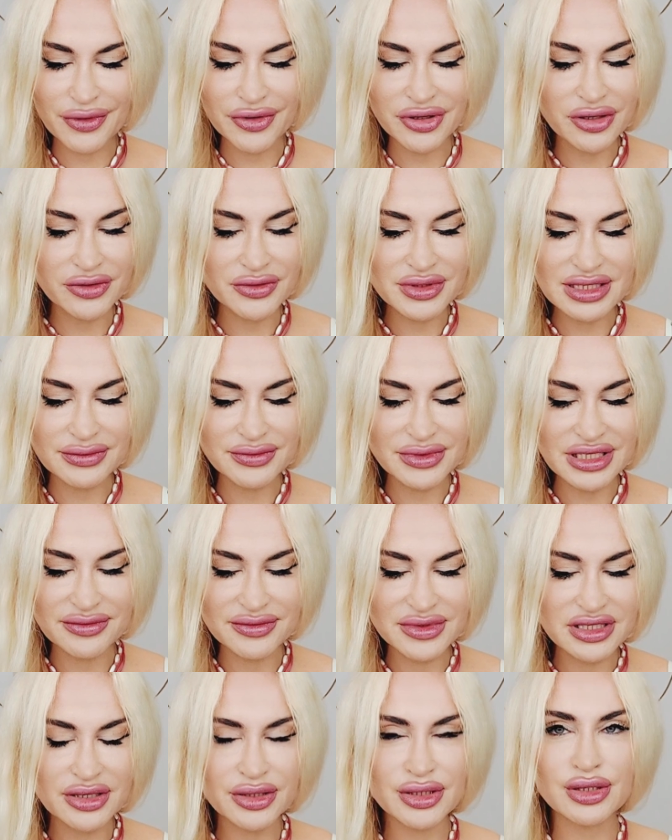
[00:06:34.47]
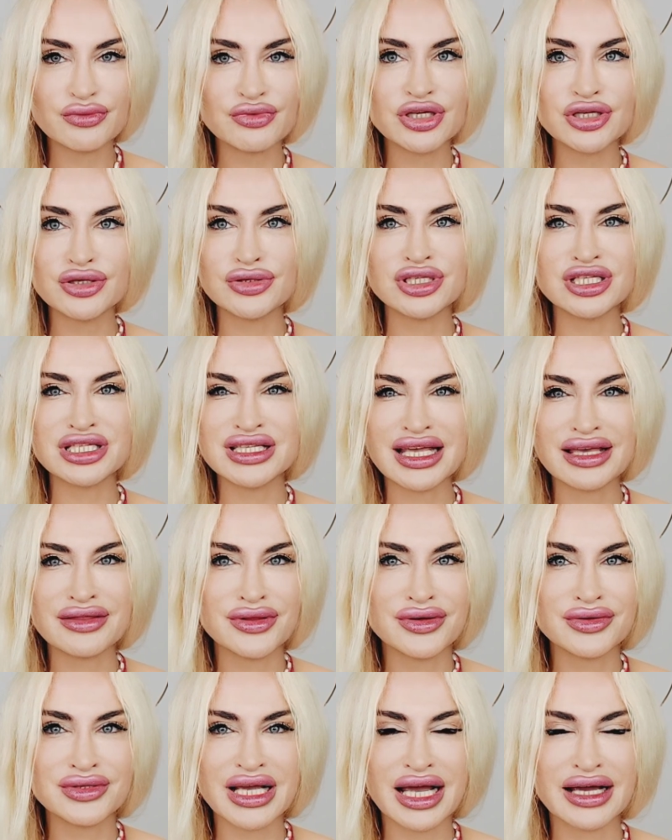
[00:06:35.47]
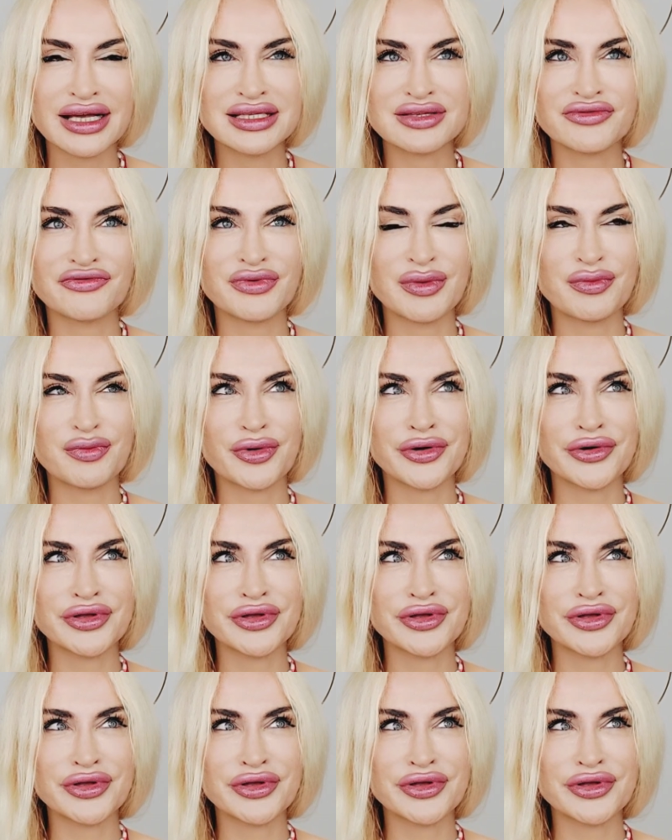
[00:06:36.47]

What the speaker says: you know, sometimes you just get those kinds of people.